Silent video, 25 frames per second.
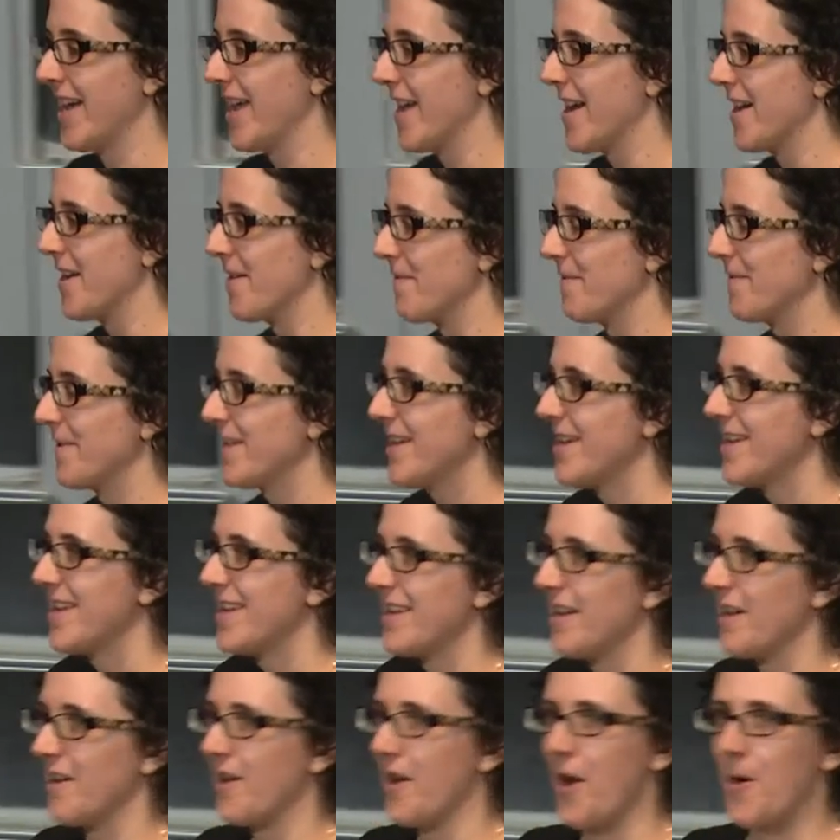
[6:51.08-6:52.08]
have
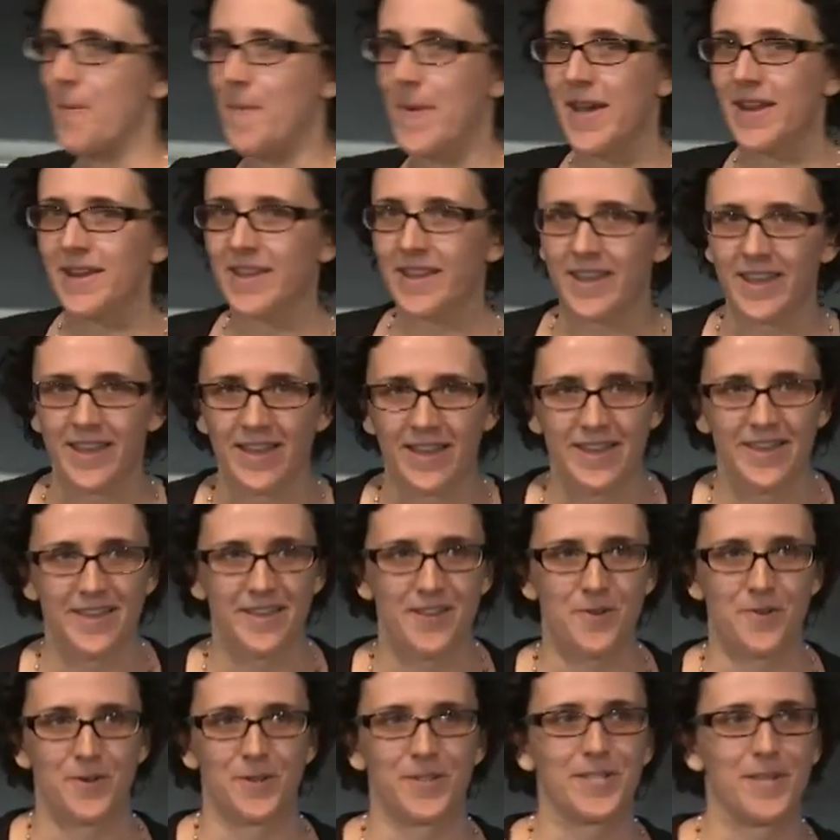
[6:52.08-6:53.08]
a
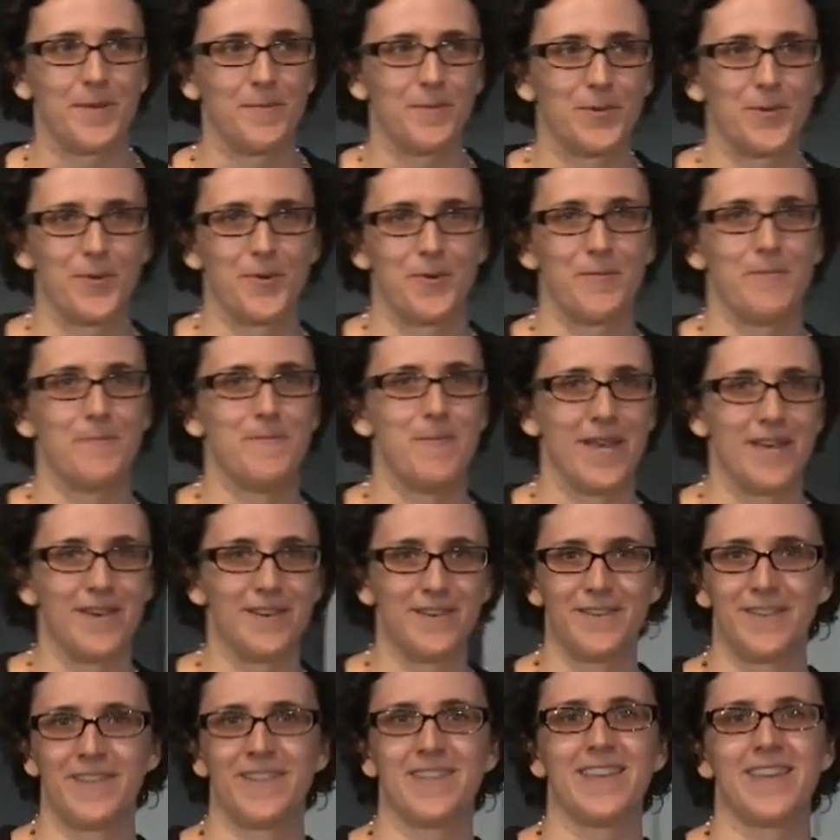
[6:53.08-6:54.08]
harmonica or some sort of
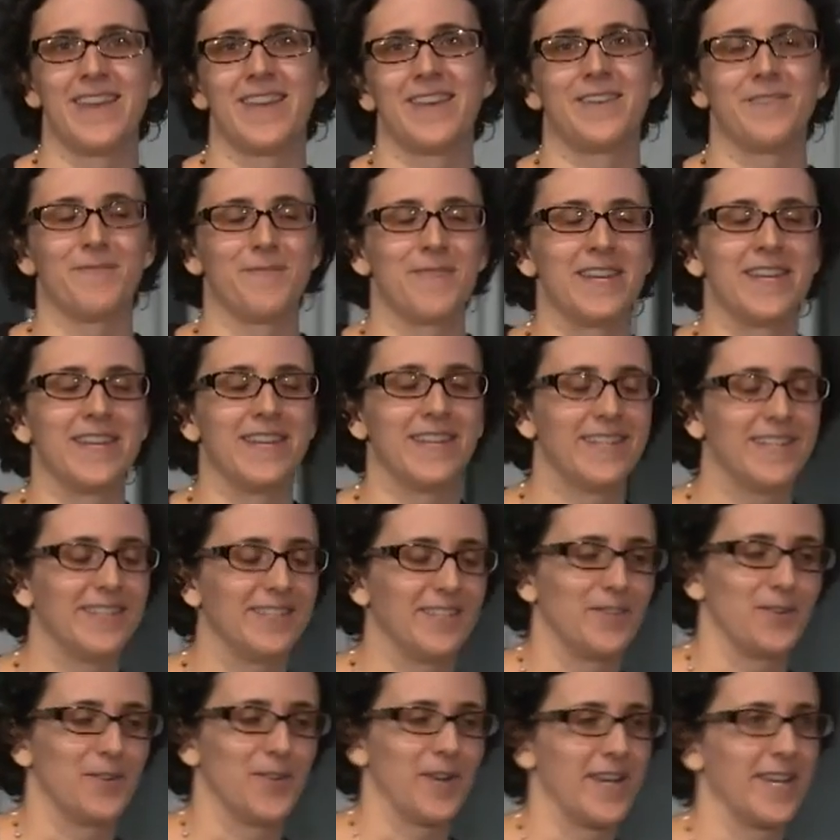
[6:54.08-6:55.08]
bell that I ring
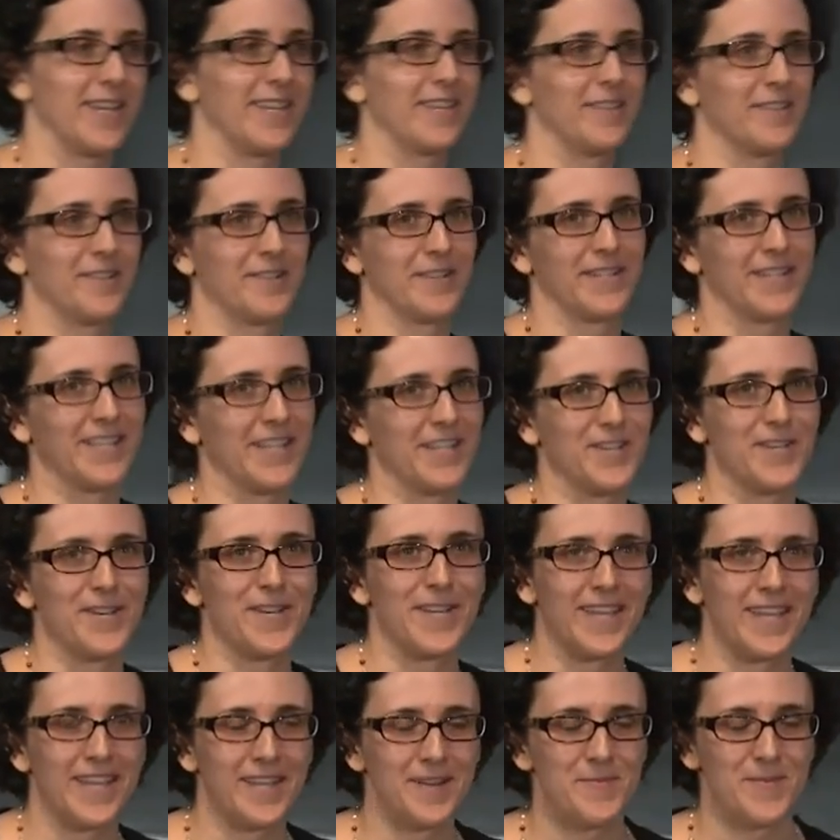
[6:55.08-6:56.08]
to try to get their attention
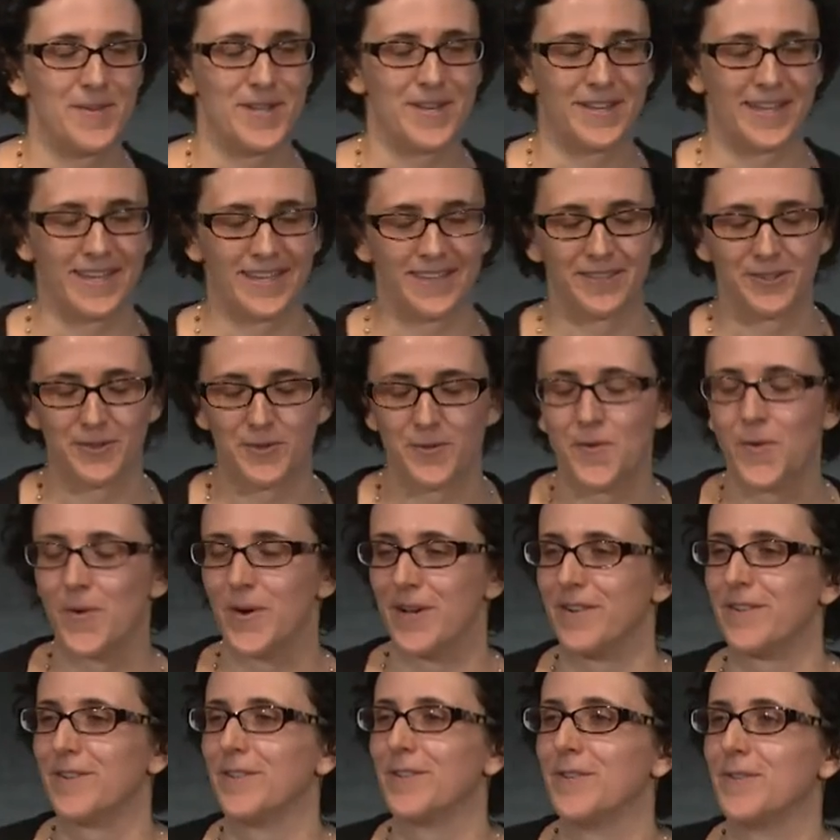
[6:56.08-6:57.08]
again, but again, there's
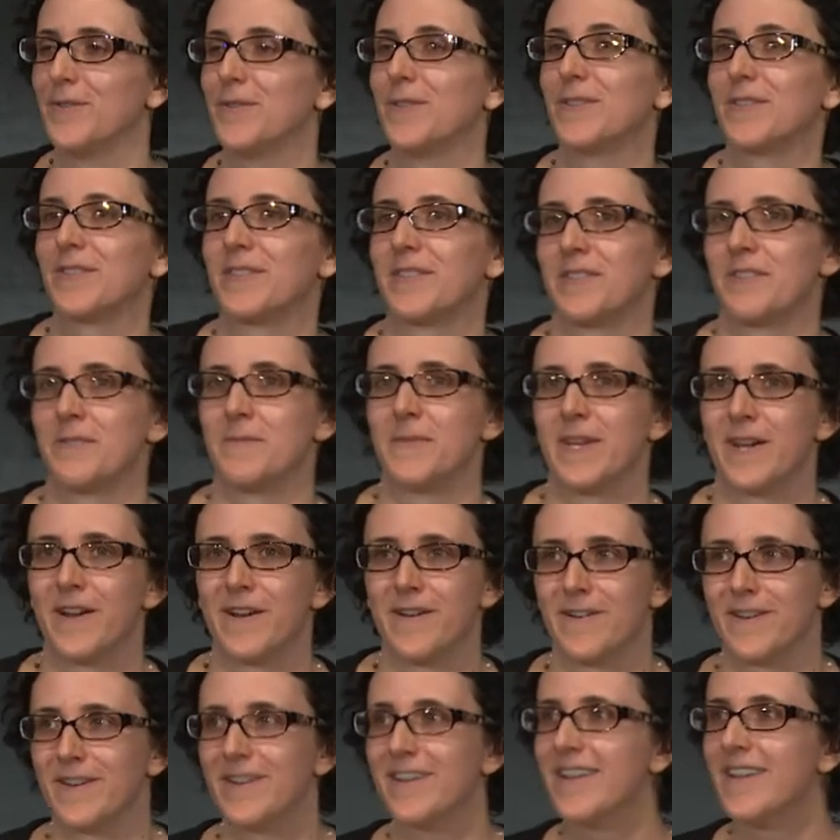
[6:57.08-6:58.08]
400 students, it's a little bit
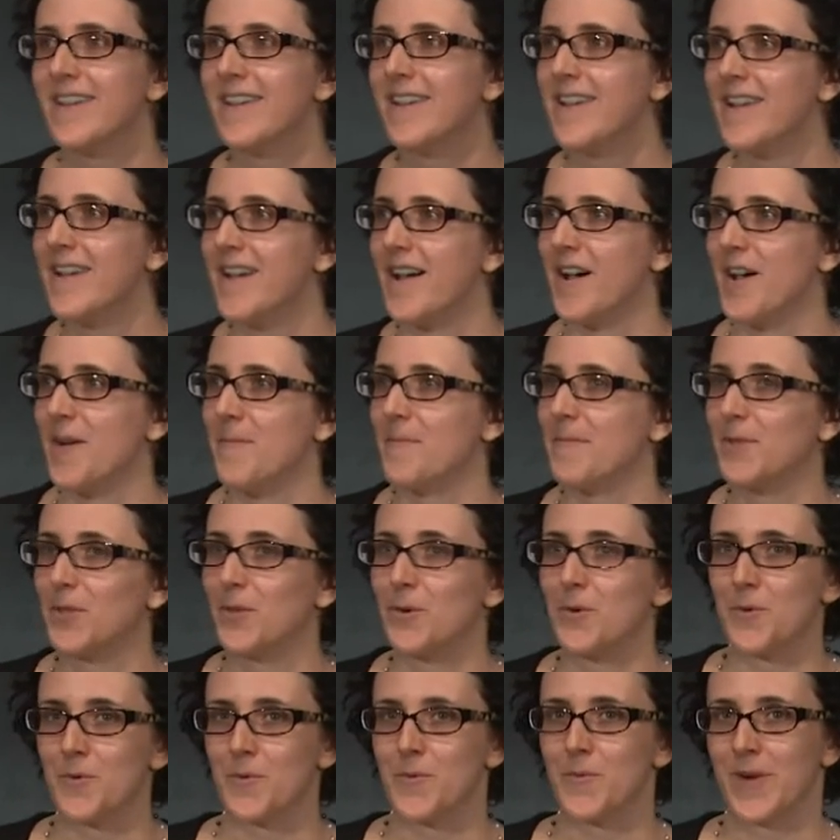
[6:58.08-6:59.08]
harder. Um,
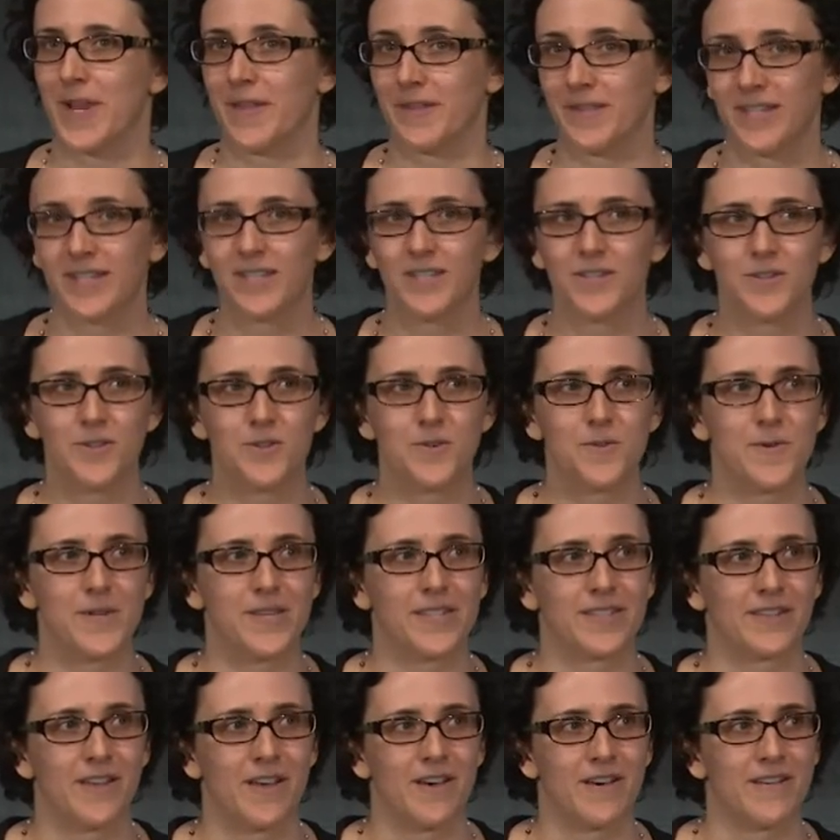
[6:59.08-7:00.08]
so what I'd like to do
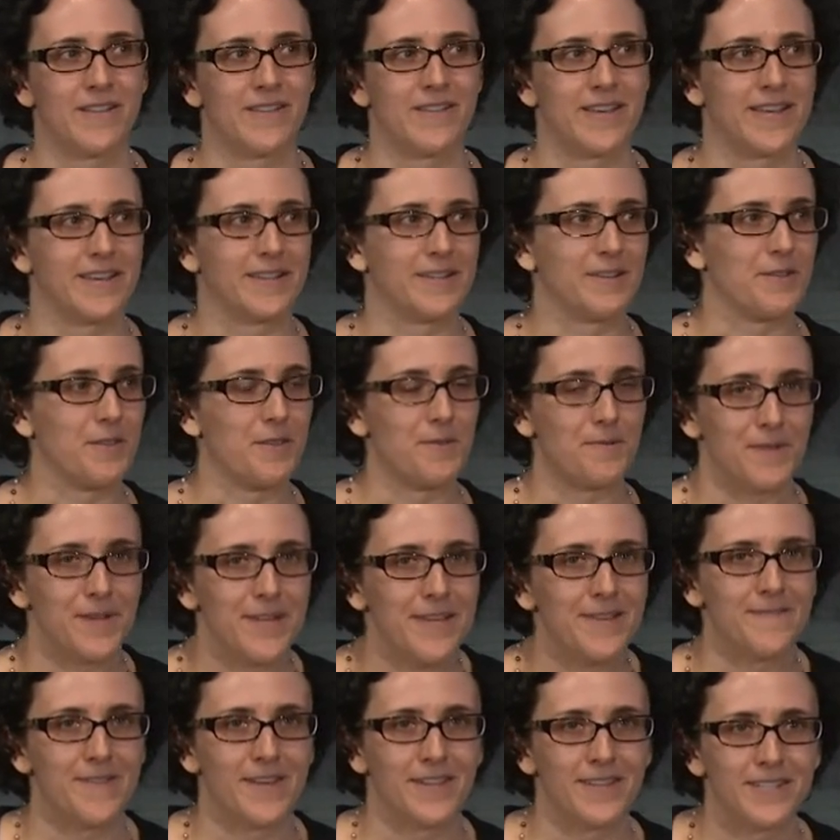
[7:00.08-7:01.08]
is call on
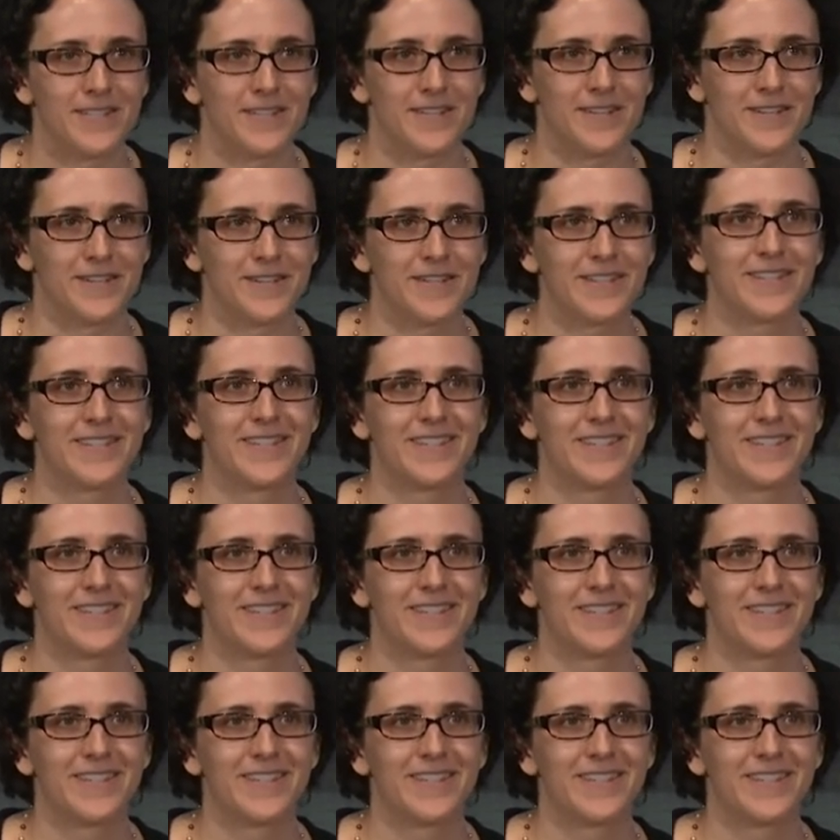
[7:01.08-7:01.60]
three volunteers